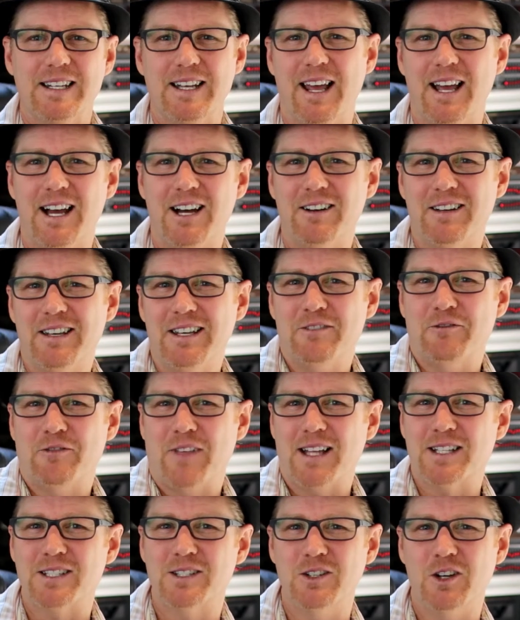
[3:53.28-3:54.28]
Now, if
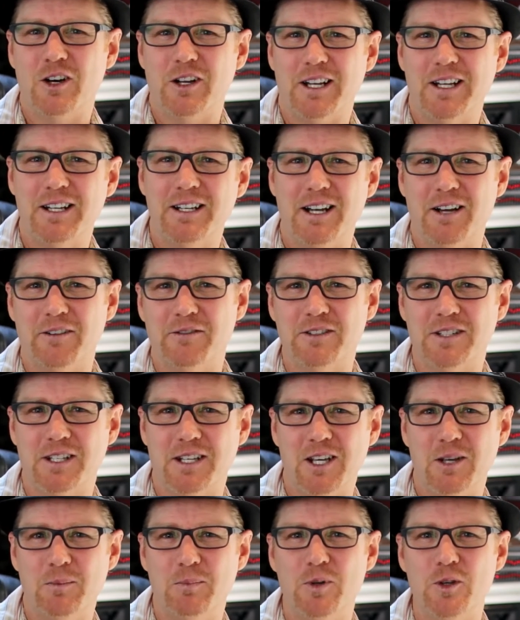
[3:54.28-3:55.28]
that's not enough to
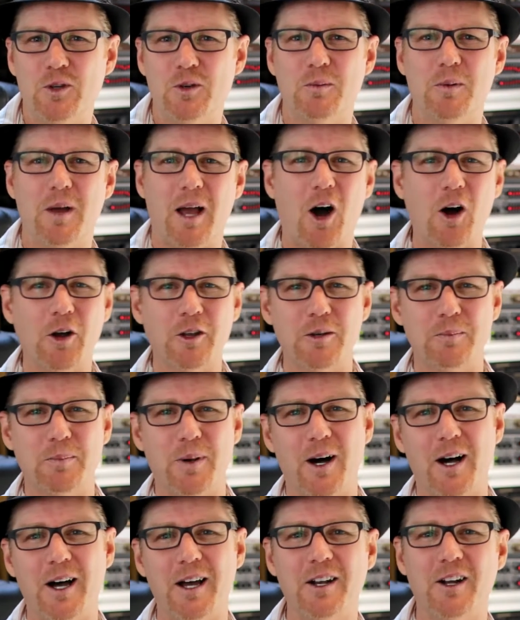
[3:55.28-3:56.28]
keep you
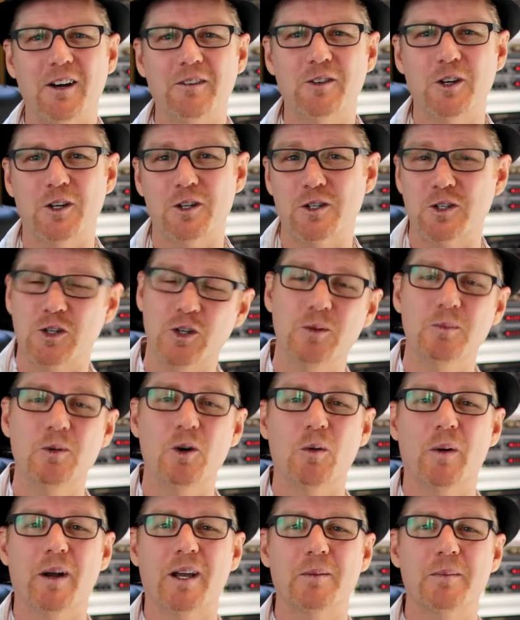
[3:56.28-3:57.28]
occupied, I've got two
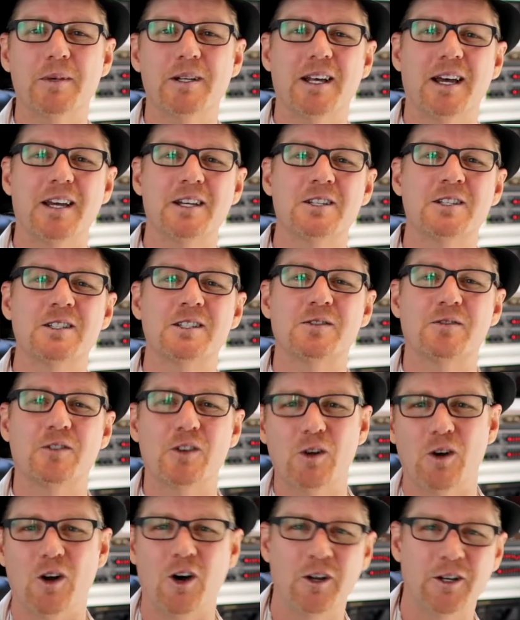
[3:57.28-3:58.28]
more recommendations for
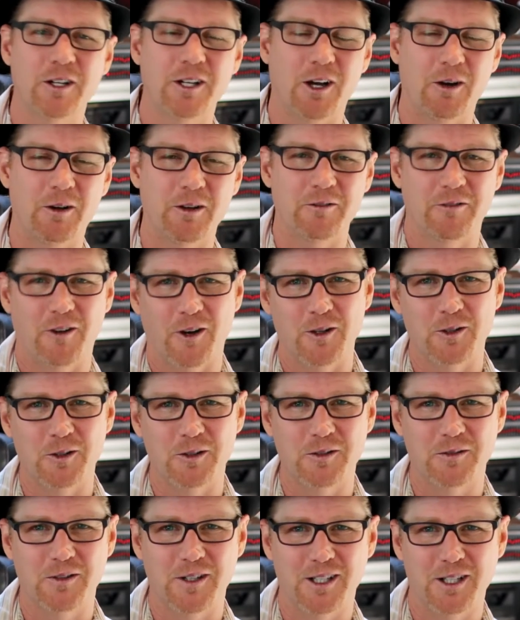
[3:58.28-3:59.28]
your ongoing vocal
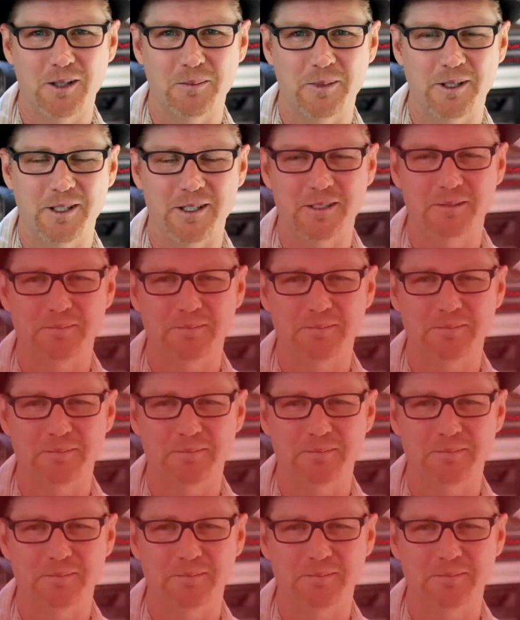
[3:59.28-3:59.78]
development.